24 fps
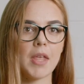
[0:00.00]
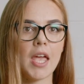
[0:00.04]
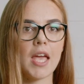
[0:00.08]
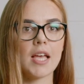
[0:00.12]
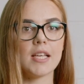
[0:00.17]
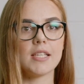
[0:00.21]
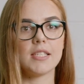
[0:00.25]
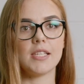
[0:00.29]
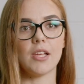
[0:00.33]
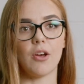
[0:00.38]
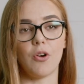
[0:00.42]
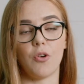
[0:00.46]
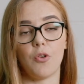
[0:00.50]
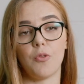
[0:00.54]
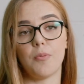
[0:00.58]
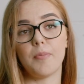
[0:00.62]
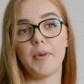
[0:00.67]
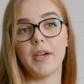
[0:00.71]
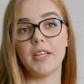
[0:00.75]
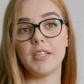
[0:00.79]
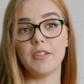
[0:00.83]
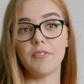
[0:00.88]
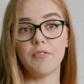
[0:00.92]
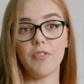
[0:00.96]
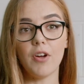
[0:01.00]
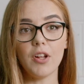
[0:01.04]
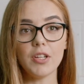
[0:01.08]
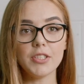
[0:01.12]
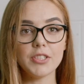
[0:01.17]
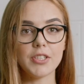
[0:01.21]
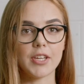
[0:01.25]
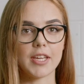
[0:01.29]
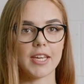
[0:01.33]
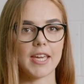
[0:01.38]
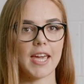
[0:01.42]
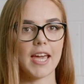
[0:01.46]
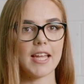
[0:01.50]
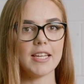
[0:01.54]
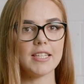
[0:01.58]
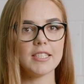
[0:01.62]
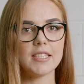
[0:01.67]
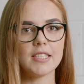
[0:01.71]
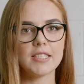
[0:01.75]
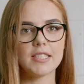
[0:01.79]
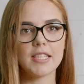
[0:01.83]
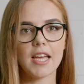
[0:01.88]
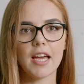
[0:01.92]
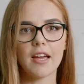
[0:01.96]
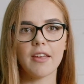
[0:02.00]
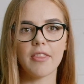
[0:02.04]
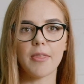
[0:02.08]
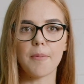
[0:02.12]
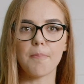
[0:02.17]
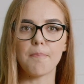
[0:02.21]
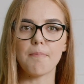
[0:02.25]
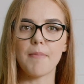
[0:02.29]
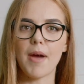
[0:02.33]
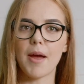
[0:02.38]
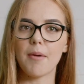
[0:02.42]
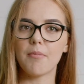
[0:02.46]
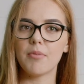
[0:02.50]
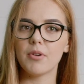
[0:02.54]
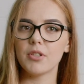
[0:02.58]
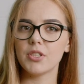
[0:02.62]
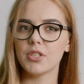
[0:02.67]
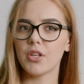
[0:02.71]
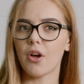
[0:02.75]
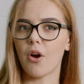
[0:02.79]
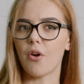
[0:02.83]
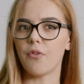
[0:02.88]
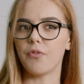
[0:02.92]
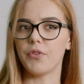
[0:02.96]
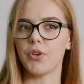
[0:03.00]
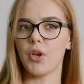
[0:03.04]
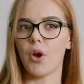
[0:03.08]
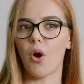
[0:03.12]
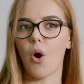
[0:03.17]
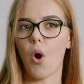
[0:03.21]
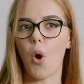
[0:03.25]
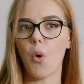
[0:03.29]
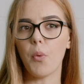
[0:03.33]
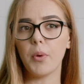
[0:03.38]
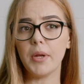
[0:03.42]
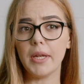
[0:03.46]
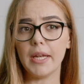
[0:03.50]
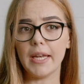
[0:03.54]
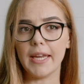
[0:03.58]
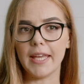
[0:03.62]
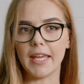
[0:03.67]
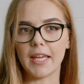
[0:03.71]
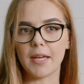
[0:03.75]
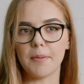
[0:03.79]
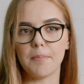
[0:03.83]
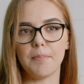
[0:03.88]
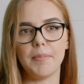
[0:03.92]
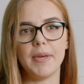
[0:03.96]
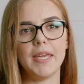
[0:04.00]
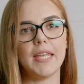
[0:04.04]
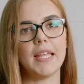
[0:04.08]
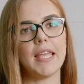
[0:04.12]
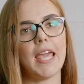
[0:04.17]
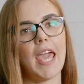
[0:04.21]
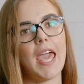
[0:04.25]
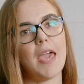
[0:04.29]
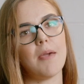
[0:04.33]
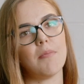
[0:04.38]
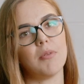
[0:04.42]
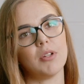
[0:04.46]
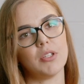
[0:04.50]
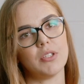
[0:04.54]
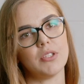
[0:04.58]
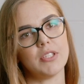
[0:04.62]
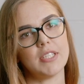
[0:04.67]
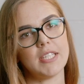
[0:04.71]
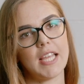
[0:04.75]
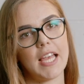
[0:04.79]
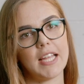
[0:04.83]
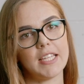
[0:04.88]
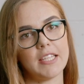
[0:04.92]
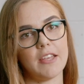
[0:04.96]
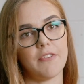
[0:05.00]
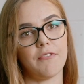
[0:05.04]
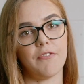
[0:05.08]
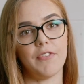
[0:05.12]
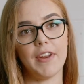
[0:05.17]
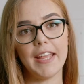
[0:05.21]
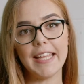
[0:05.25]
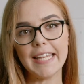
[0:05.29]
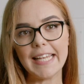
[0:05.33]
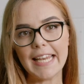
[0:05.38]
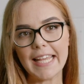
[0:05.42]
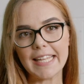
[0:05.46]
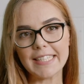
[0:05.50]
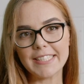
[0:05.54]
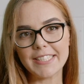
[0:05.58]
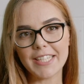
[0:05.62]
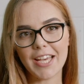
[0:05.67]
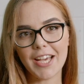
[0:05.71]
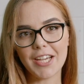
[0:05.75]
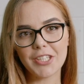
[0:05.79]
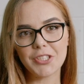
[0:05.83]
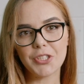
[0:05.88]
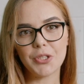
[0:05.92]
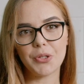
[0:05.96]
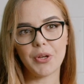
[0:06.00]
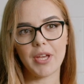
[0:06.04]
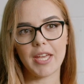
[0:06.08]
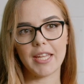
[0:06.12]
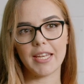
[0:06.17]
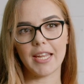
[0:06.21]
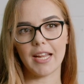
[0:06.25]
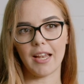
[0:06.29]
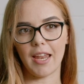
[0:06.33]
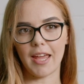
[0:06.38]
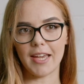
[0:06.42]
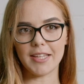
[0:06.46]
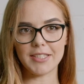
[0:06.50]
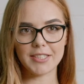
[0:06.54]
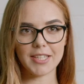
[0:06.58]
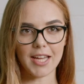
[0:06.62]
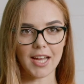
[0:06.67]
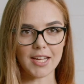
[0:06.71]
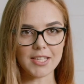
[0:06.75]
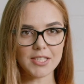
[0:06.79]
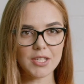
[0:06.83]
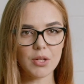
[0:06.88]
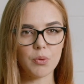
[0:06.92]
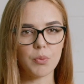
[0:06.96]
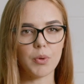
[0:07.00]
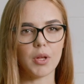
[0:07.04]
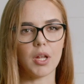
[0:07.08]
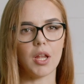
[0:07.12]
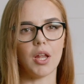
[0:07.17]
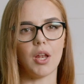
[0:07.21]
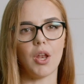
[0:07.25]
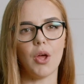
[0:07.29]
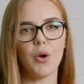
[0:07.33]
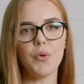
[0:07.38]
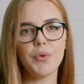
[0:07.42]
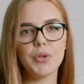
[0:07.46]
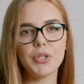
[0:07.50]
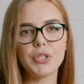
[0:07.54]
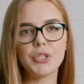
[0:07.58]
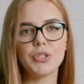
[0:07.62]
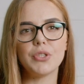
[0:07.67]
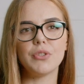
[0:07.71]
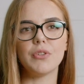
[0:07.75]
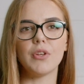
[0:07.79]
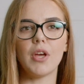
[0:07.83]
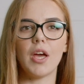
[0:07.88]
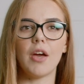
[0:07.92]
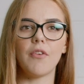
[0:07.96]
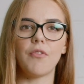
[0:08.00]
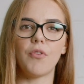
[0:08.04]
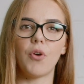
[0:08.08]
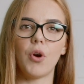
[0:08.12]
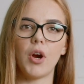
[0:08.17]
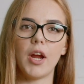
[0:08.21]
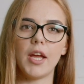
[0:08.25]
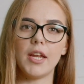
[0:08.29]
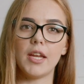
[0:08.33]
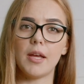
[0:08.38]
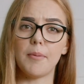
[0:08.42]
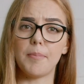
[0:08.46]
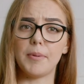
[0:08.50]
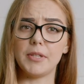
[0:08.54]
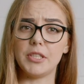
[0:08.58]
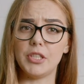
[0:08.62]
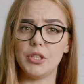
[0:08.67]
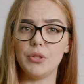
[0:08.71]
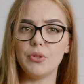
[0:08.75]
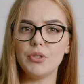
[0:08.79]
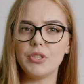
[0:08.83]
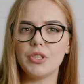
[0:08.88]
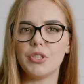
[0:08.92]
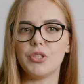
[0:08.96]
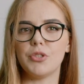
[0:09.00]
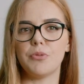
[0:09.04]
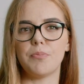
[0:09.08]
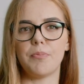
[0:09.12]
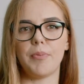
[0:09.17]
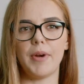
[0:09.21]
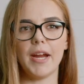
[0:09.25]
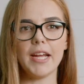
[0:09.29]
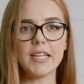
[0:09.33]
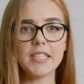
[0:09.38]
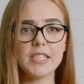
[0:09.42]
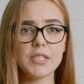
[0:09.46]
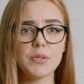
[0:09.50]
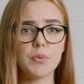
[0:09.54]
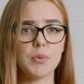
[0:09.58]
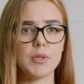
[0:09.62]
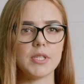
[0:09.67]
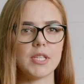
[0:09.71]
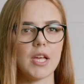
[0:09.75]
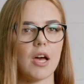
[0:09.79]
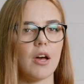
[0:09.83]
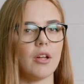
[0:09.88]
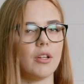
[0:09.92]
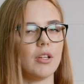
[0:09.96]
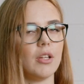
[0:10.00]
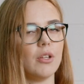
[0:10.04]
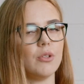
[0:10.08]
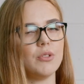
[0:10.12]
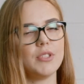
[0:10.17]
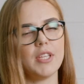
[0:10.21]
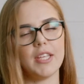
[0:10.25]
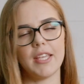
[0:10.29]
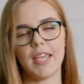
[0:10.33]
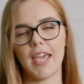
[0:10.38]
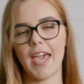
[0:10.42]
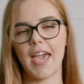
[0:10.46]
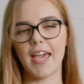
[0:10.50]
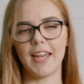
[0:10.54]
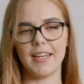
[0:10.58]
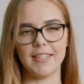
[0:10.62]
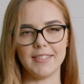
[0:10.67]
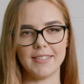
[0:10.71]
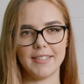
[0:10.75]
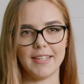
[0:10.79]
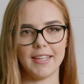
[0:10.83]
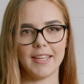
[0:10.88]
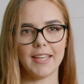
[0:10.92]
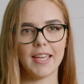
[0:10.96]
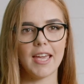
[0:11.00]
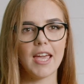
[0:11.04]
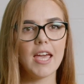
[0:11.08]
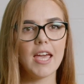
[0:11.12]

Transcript: So, by default, you cannot attack the members of your own league. Being able to send a friendly attack to an allied castle will allow you for an opportunity to practice without losing anything.